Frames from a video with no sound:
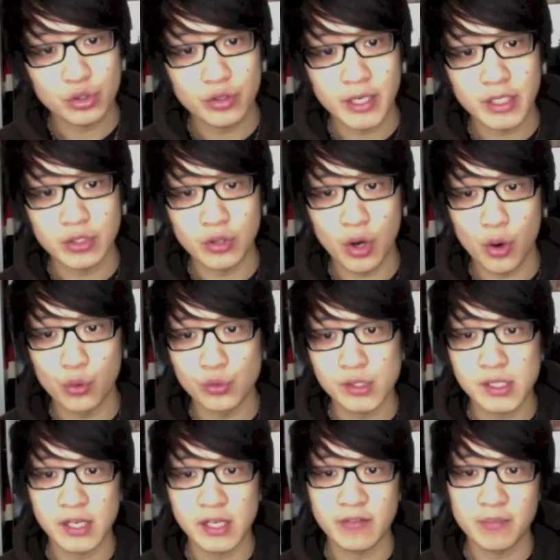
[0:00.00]
create your own
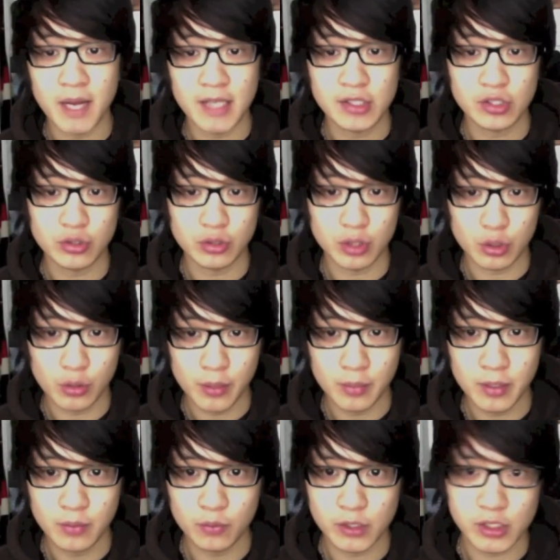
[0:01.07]
set of magical equipment,